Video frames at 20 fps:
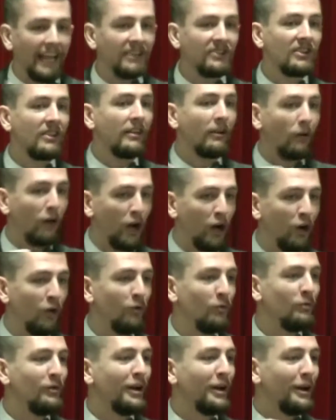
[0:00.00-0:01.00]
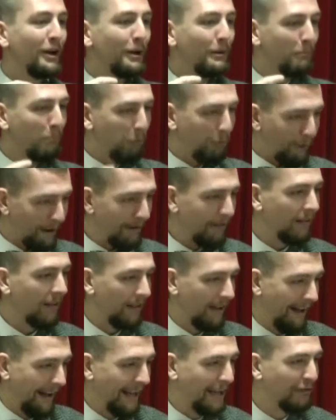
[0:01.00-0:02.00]
into their own prayer
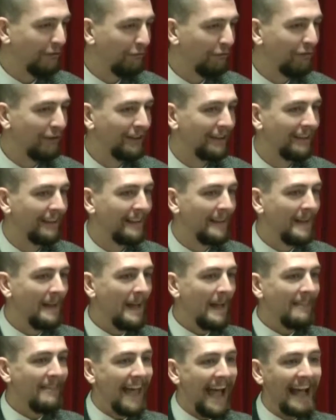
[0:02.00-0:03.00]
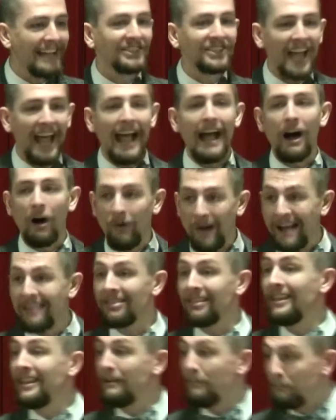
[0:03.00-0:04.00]
life. That's how
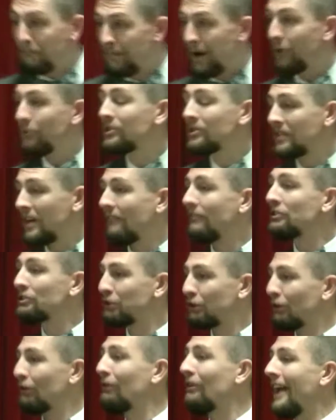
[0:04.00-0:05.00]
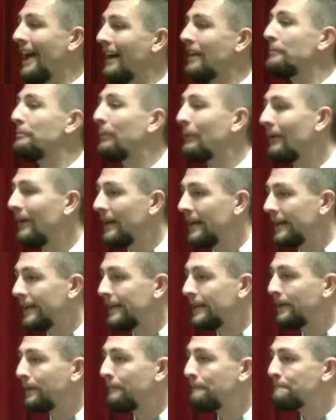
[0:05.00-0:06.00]
I think most of us learn how to pray.
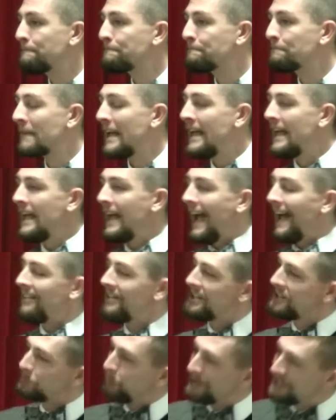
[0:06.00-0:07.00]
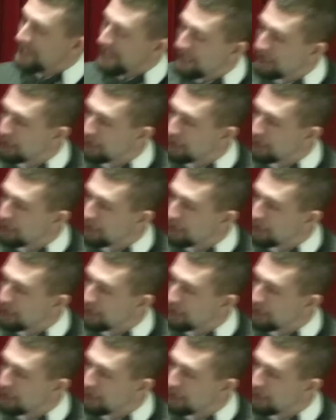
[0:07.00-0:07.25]
And it's what's